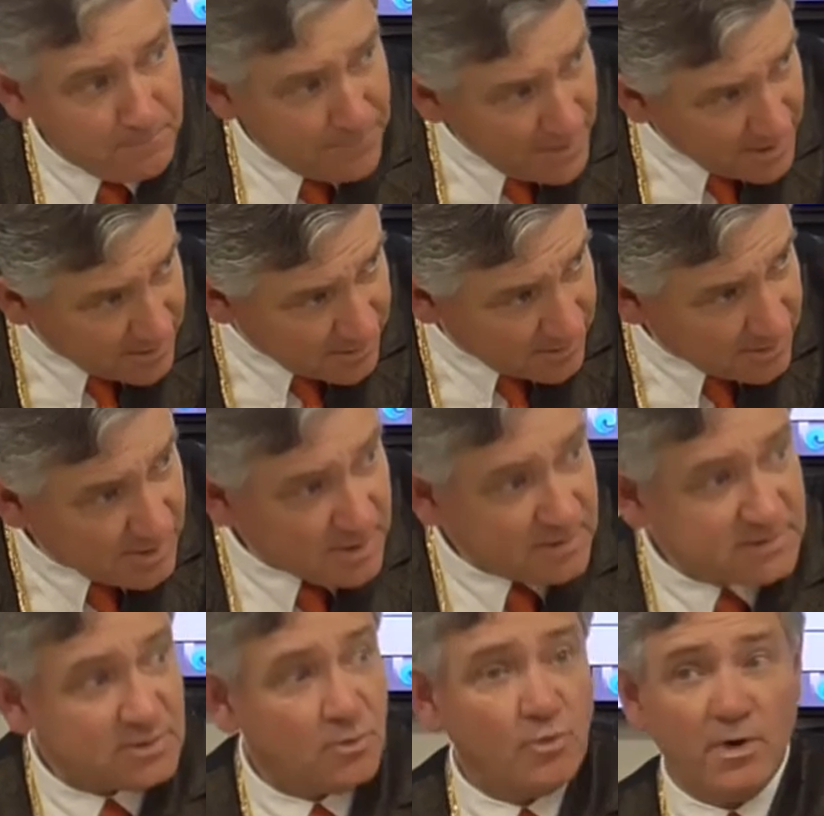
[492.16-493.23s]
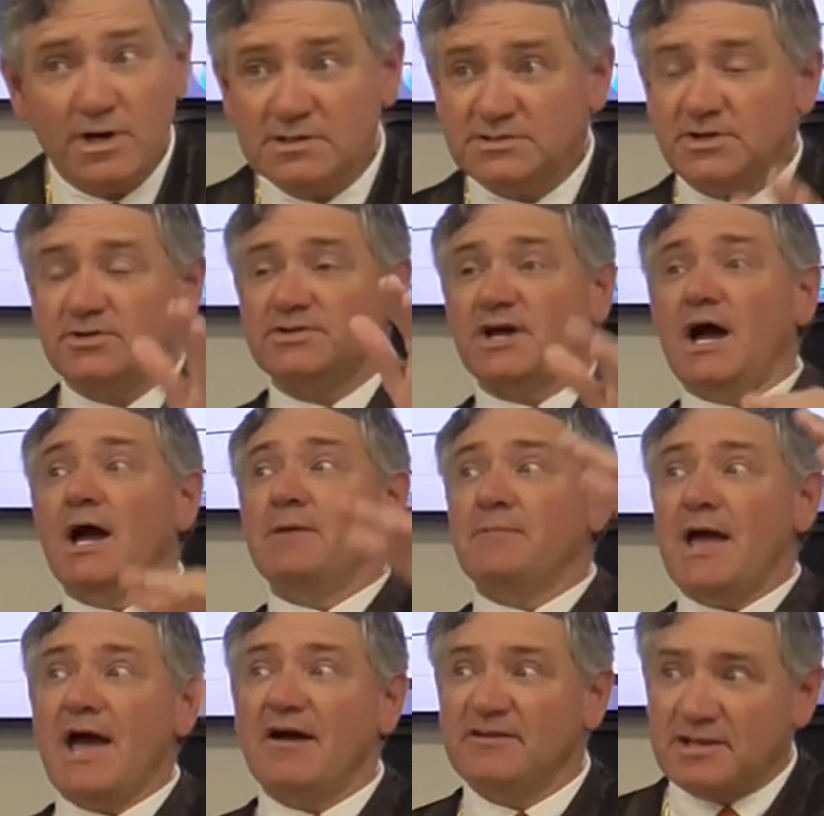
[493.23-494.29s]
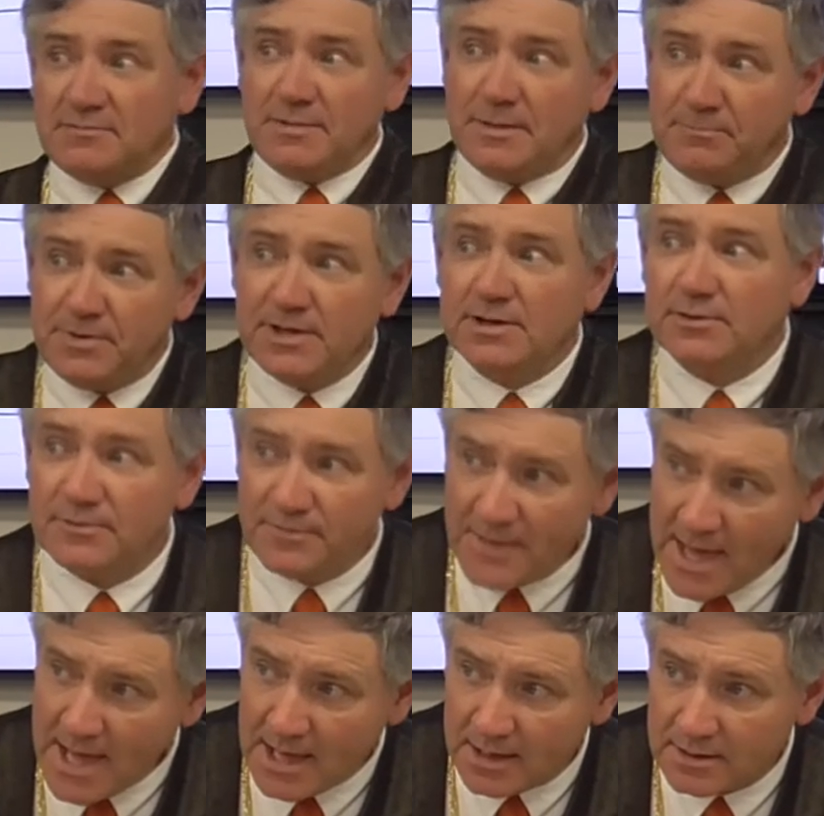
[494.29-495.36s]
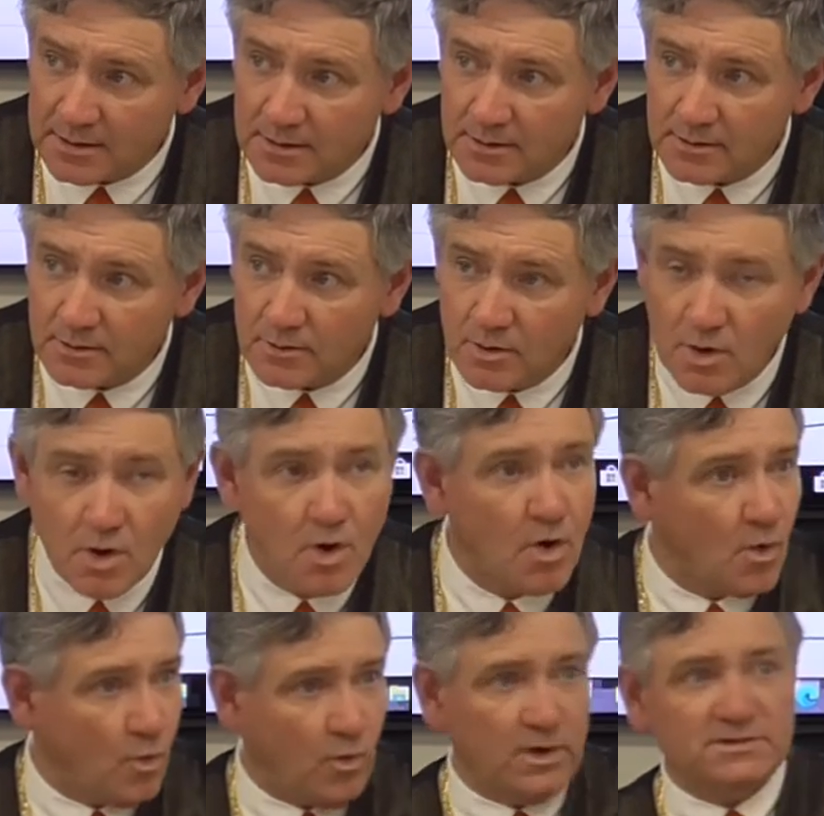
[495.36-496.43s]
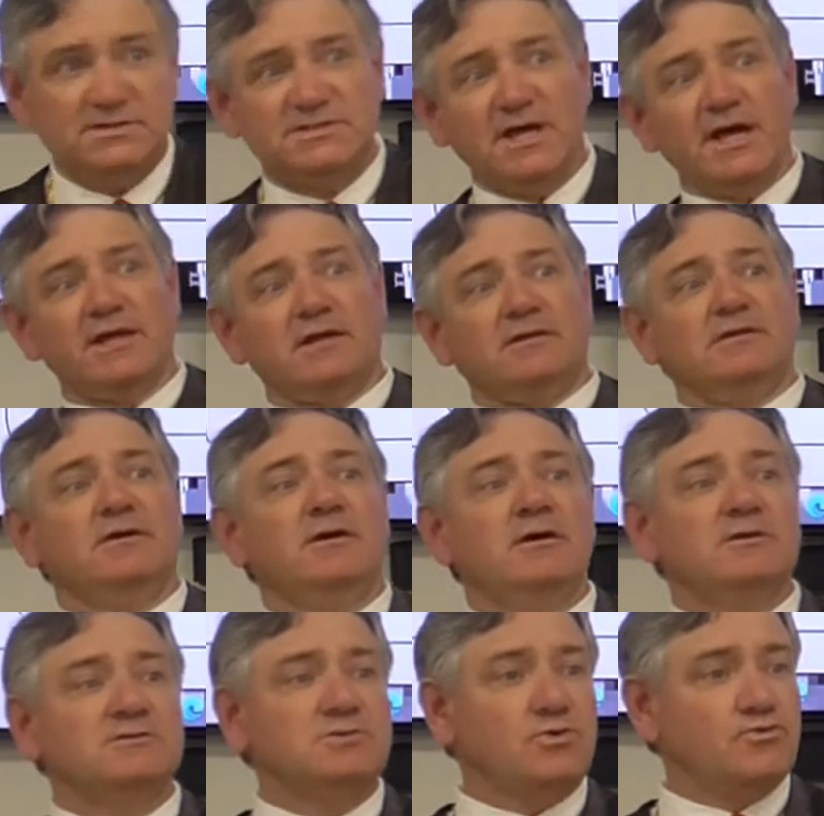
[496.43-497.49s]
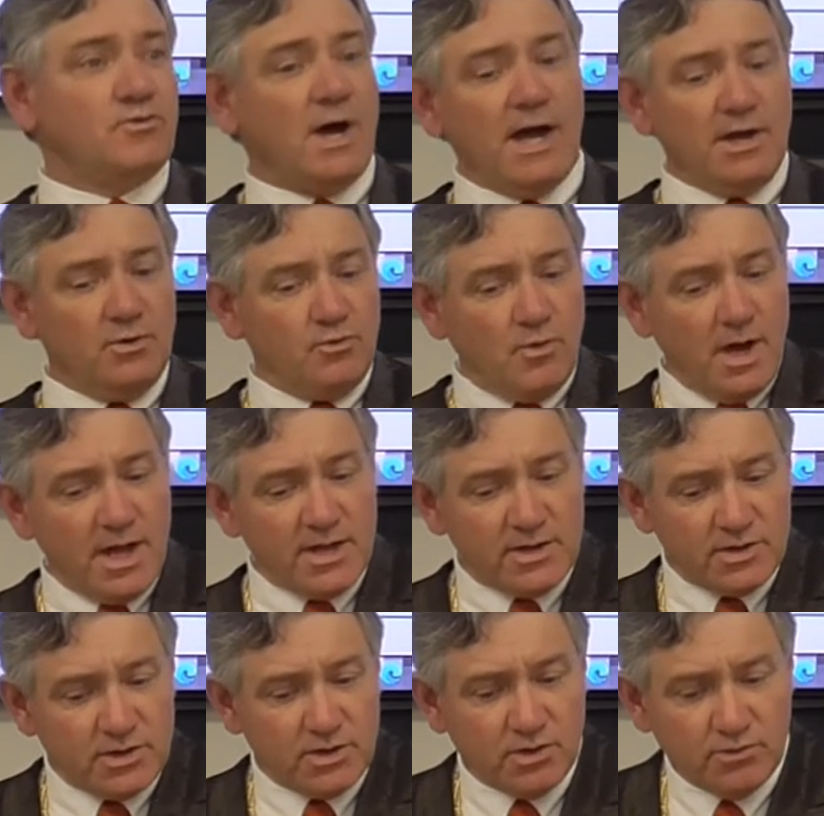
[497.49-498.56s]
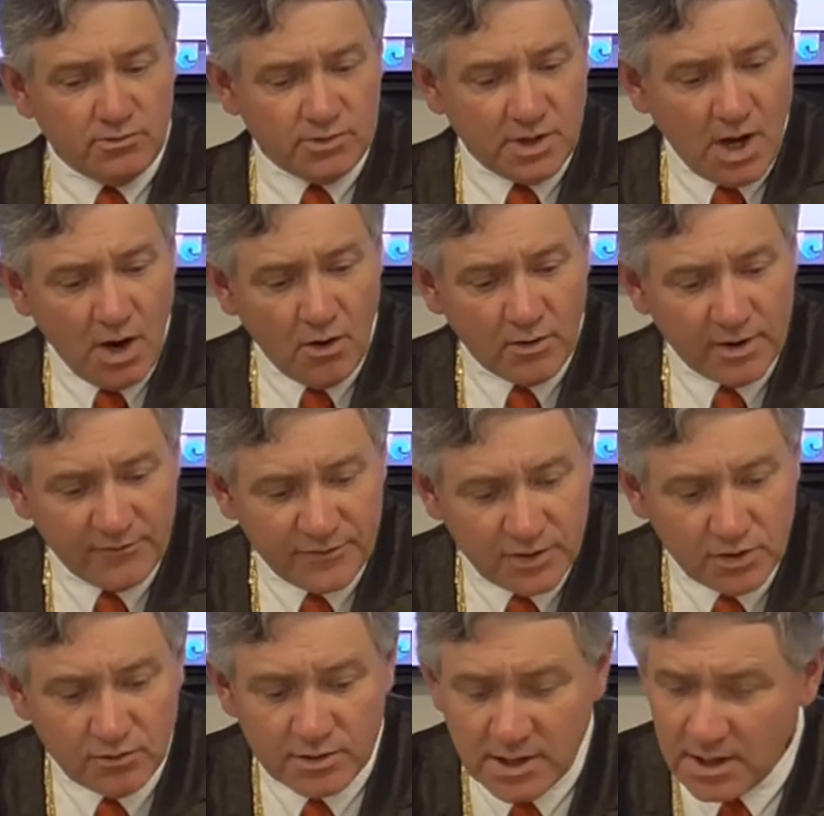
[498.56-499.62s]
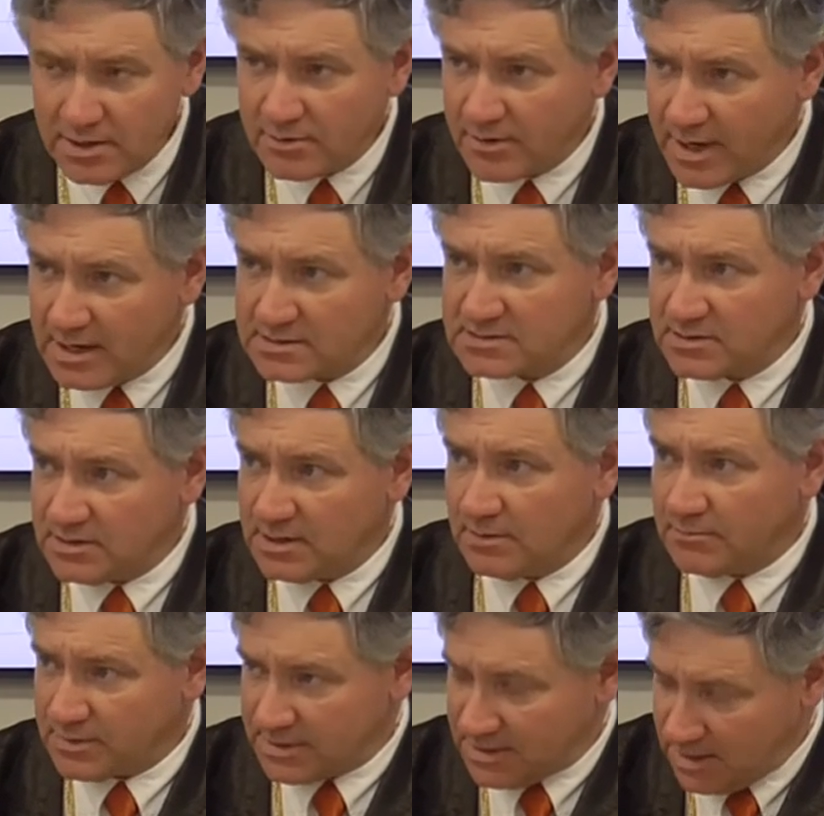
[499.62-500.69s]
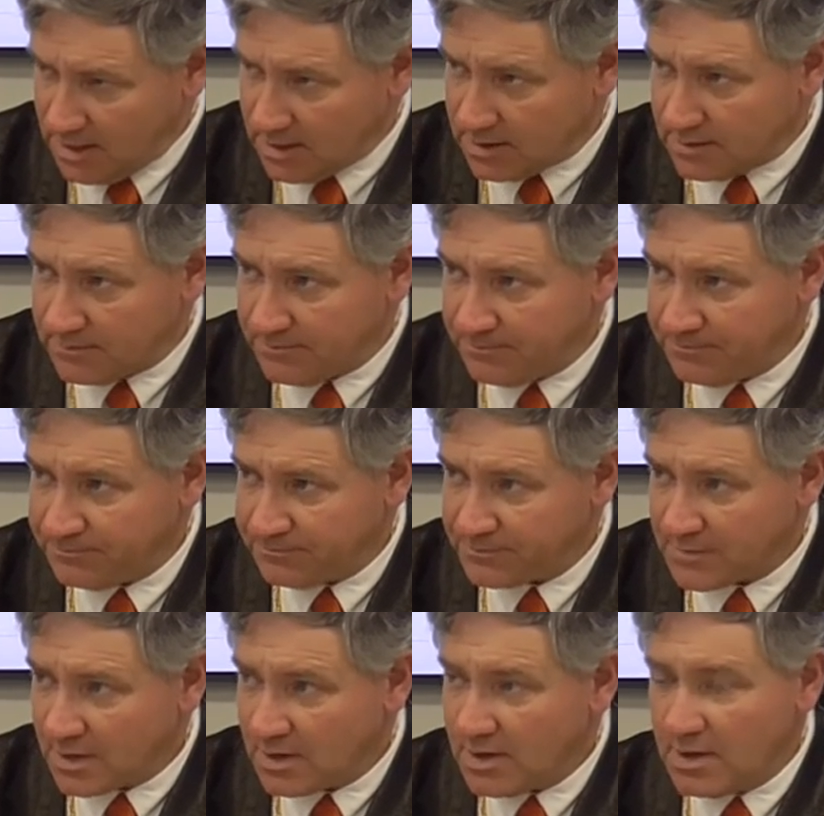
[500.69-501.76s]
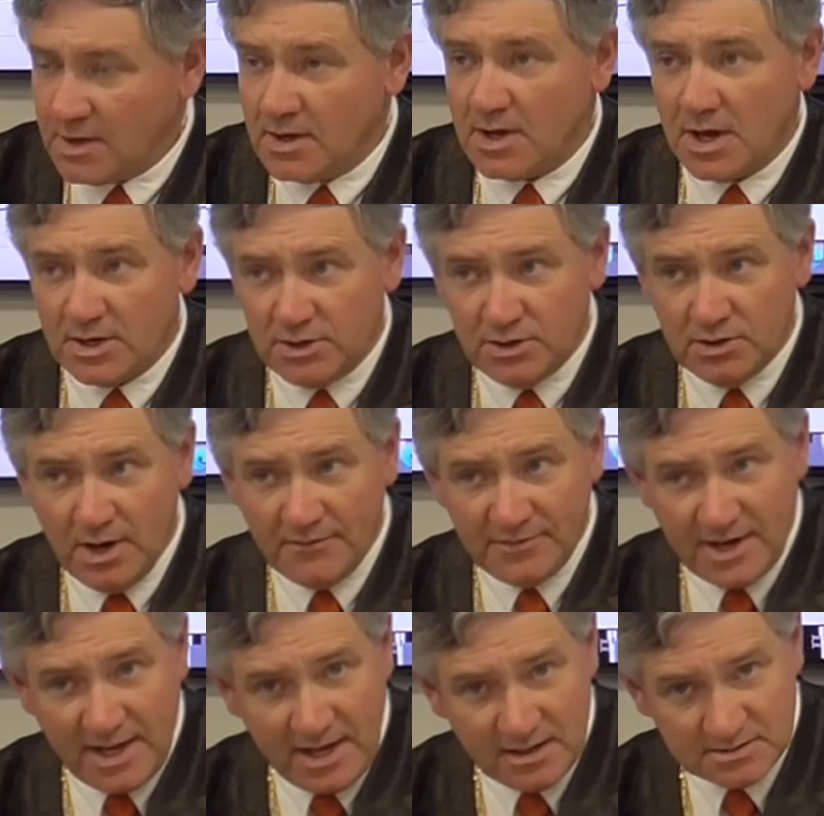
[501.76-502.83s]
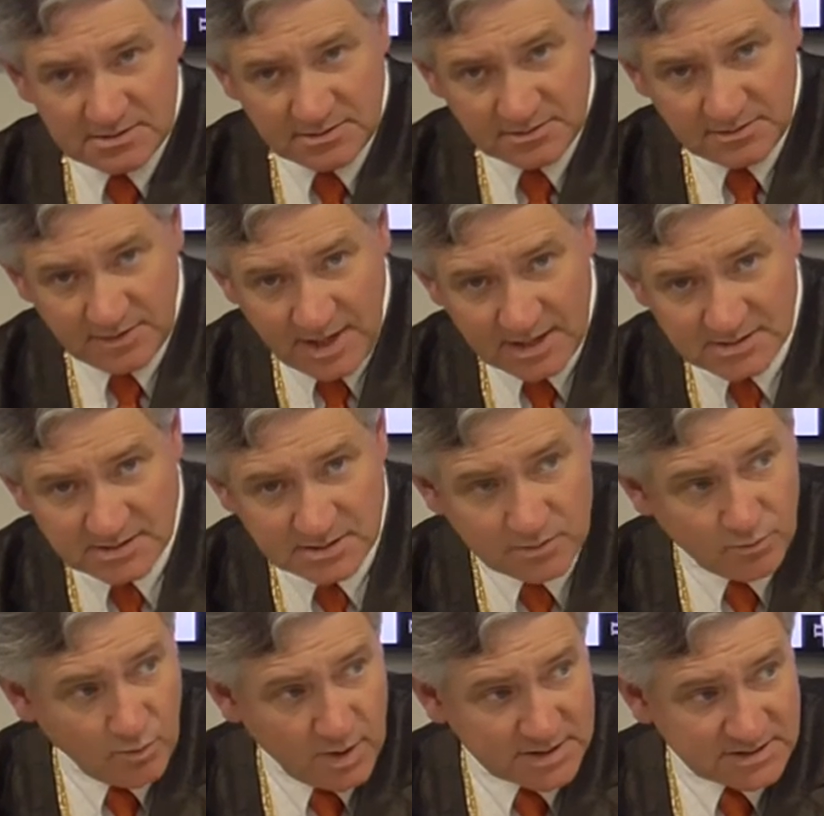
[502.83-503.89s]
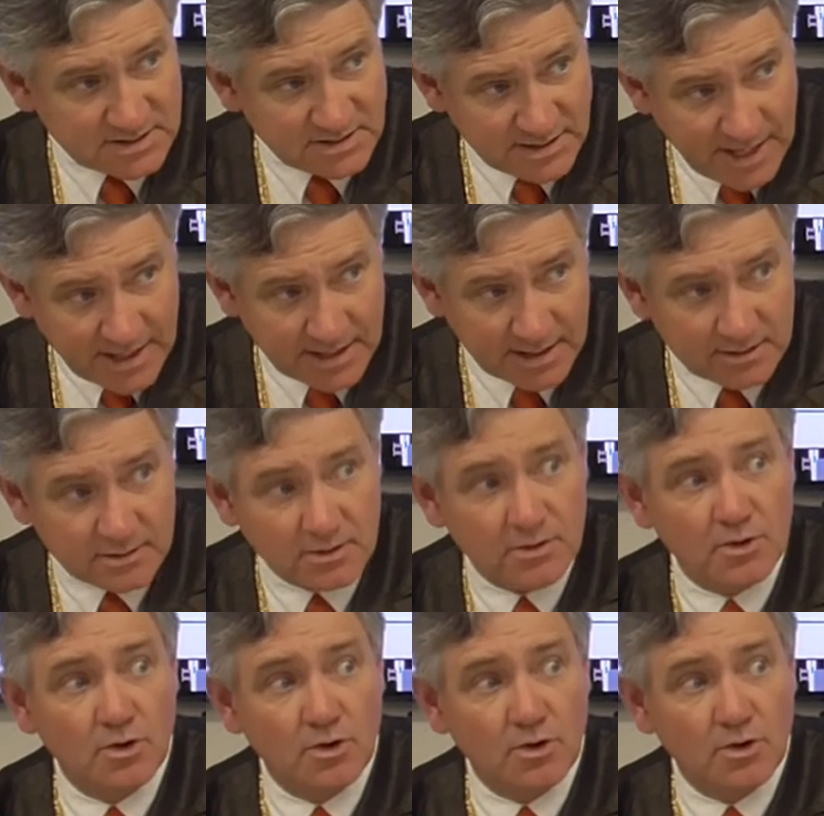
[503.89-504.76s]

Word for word: Bigger. So what does your time have to be bigger than? One second. One second. So right away, you know if you get your answer to number 10 and you have an answer less than one second,